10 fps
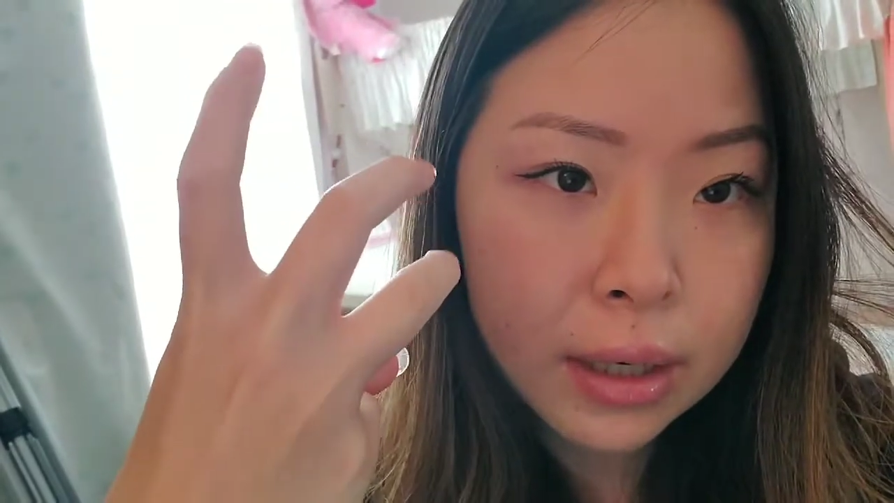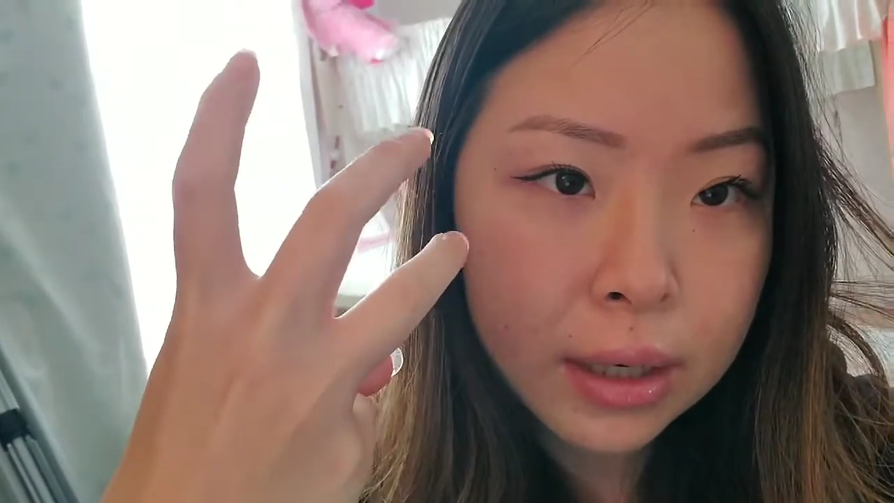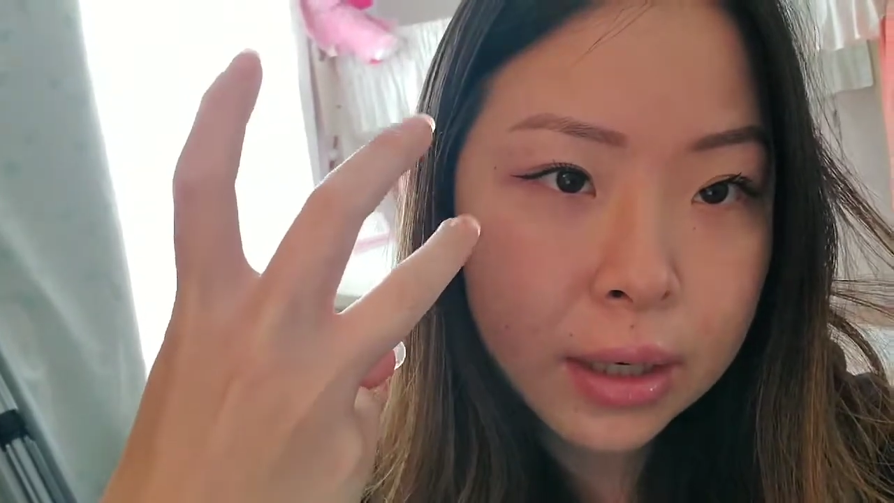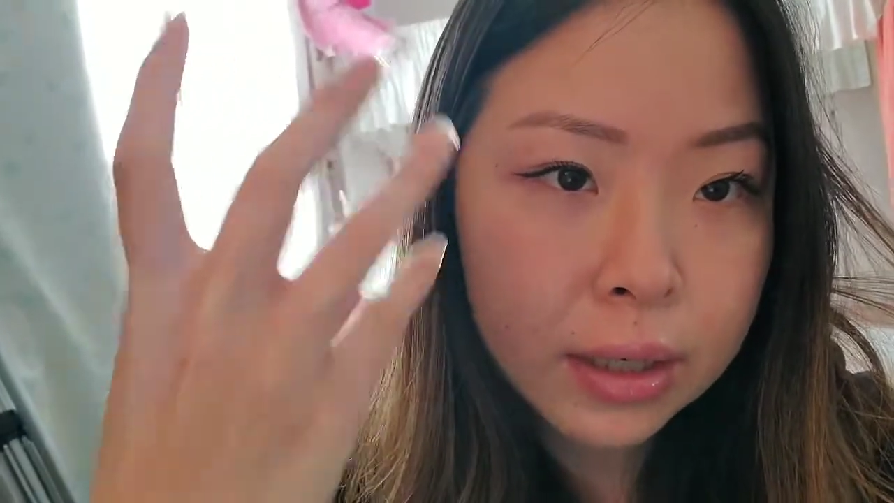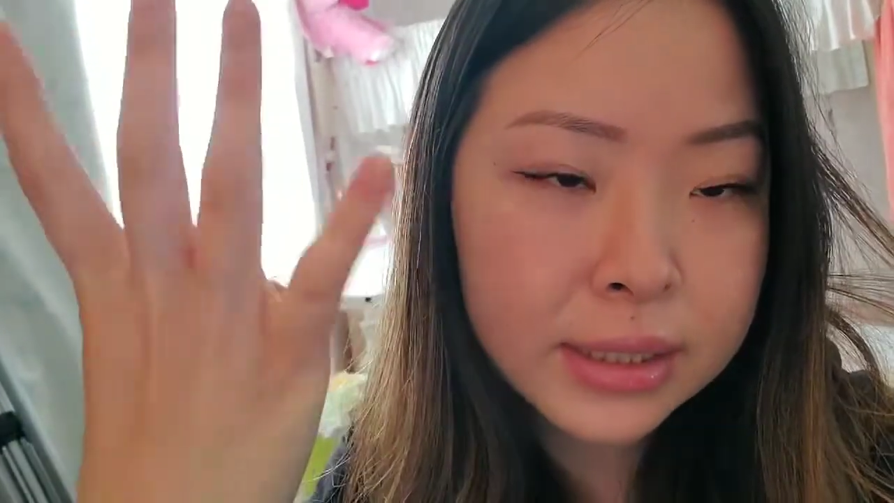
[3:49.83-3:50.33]

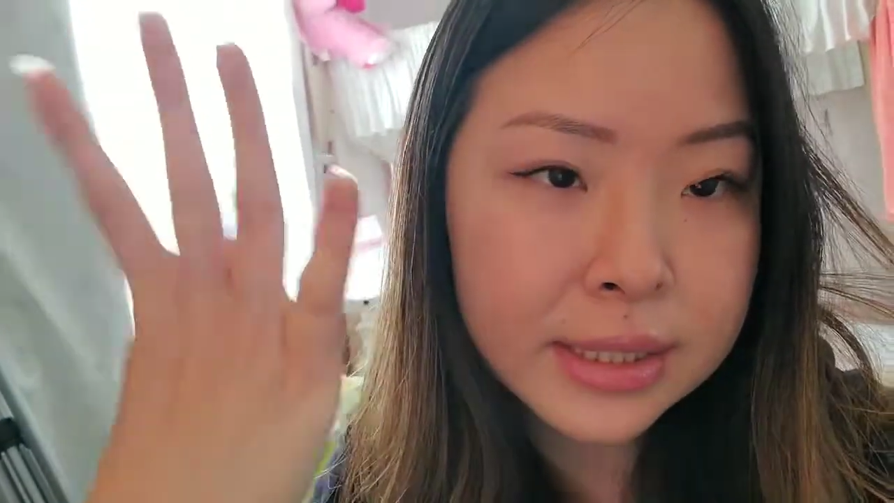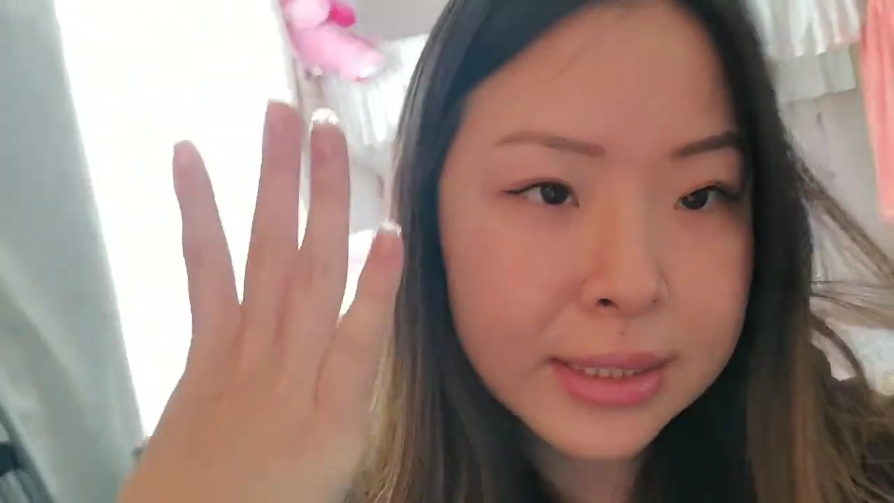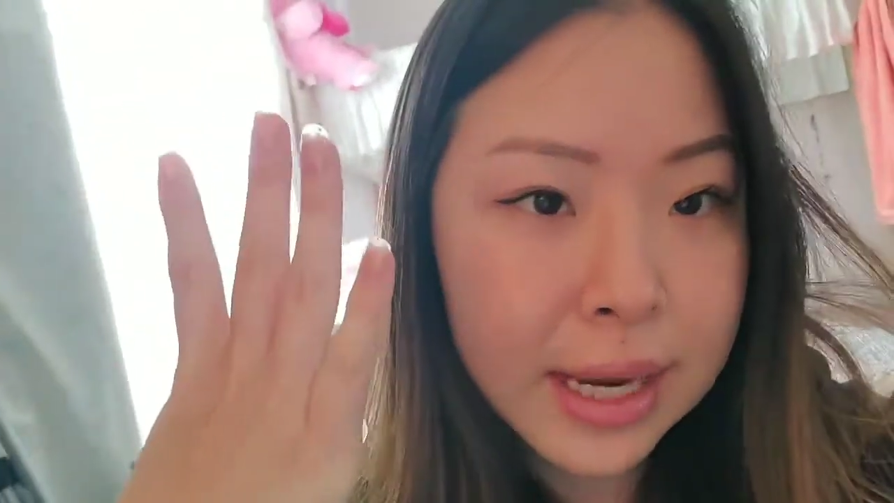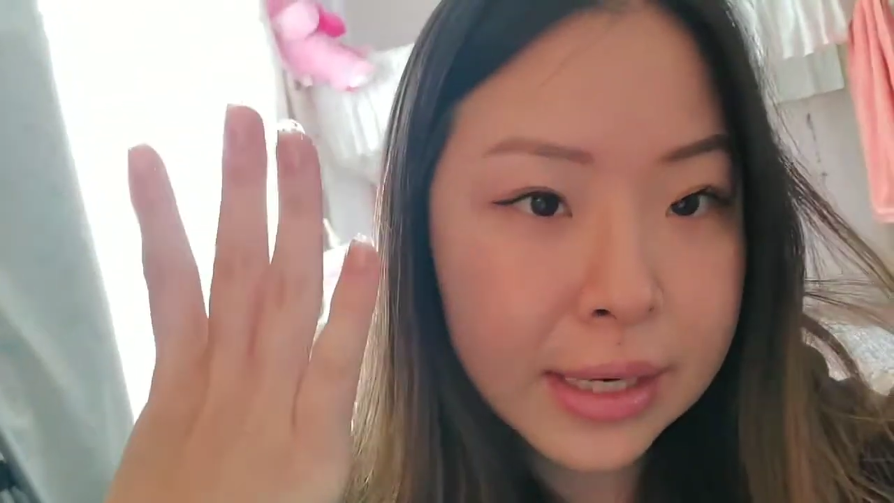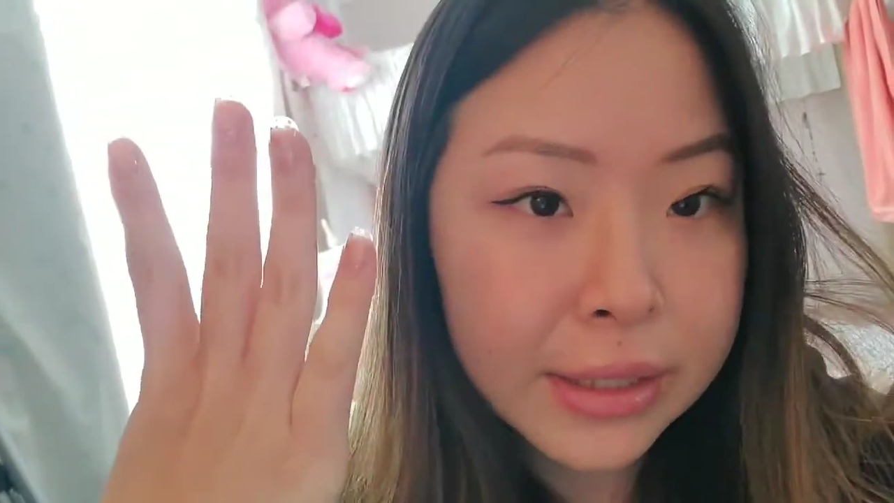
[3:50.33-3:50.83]
uh,
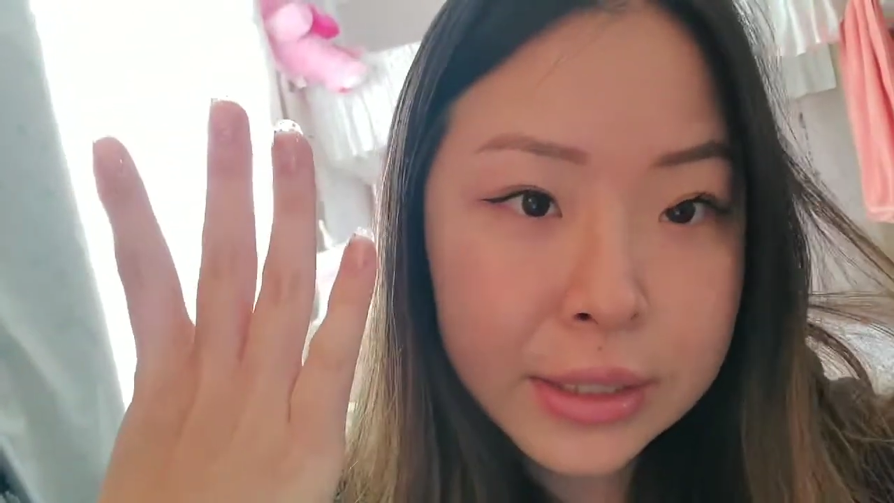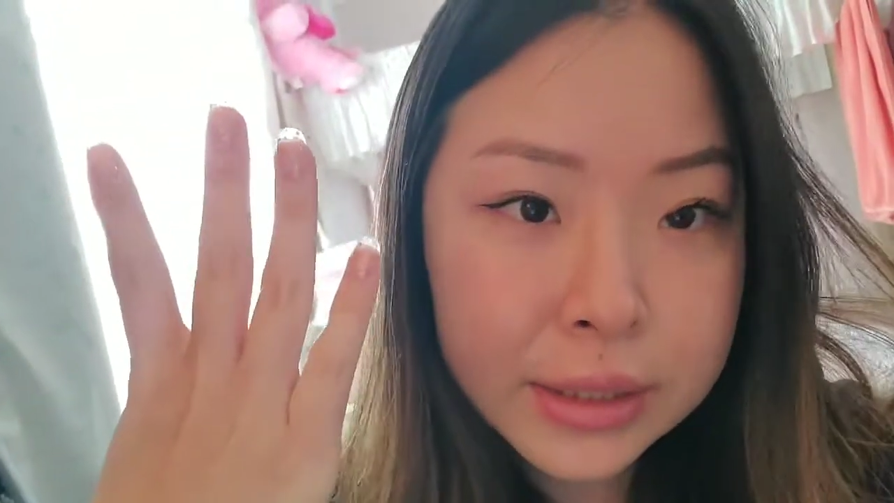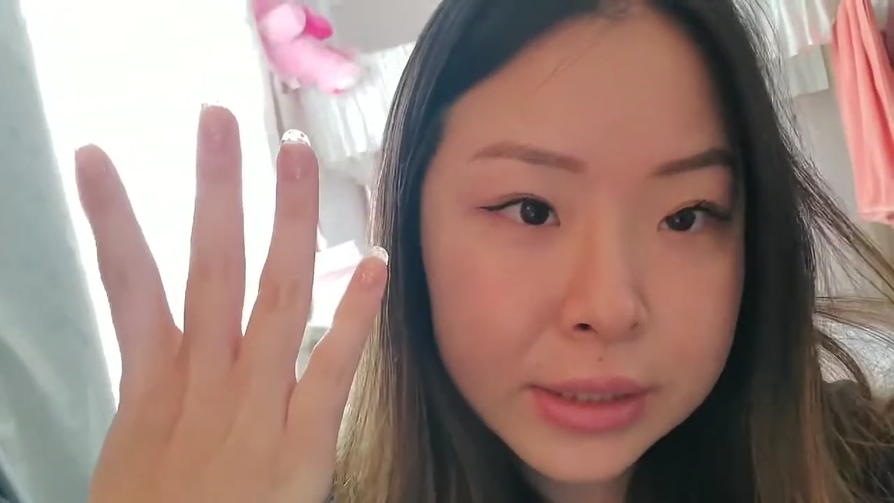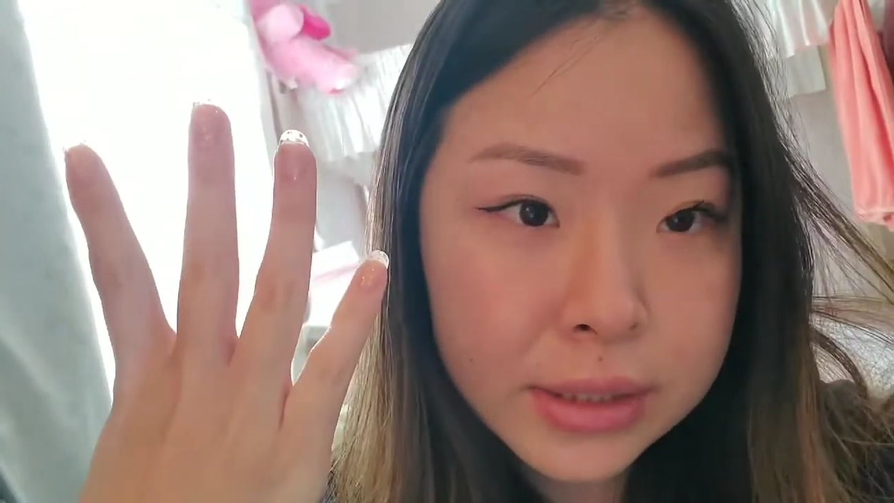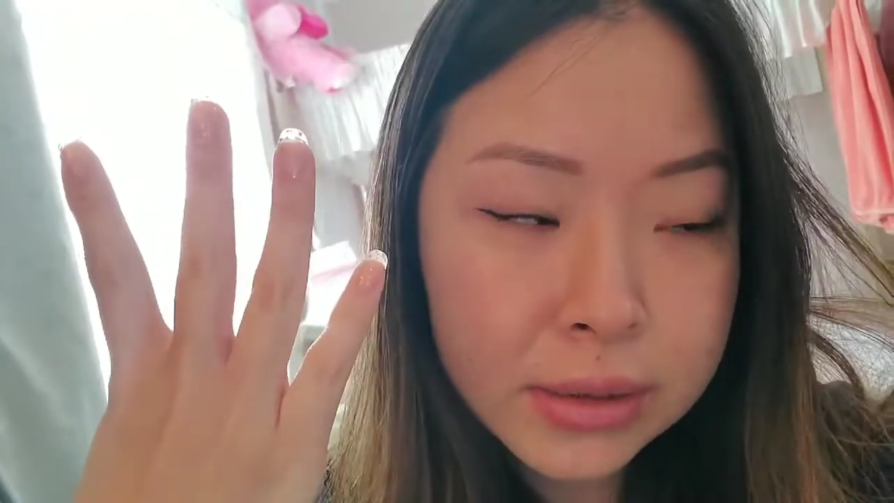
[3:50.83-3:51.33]

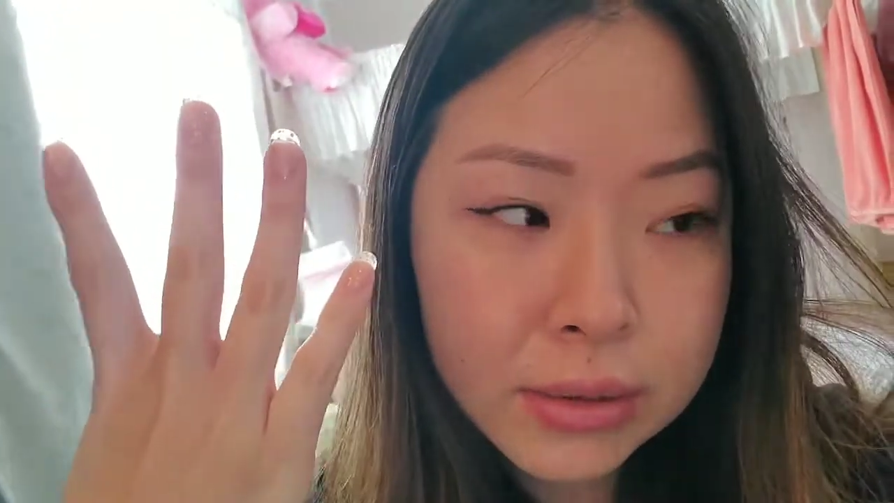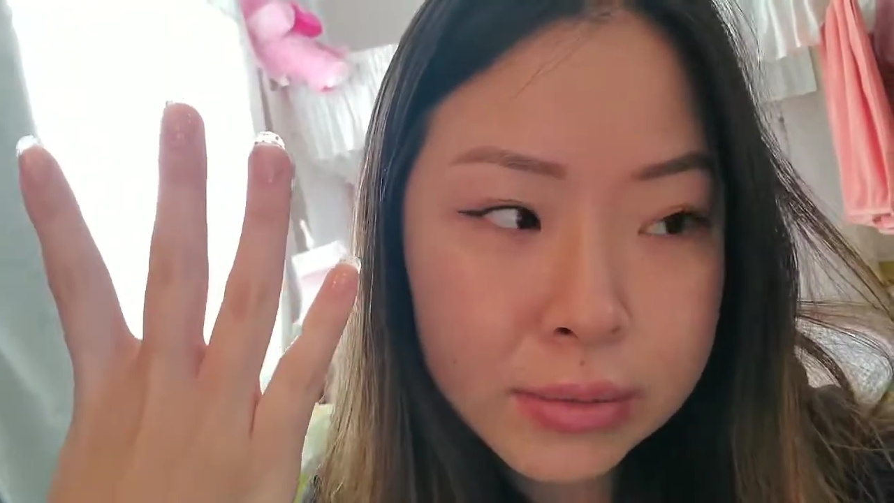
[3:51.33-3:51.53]
statics,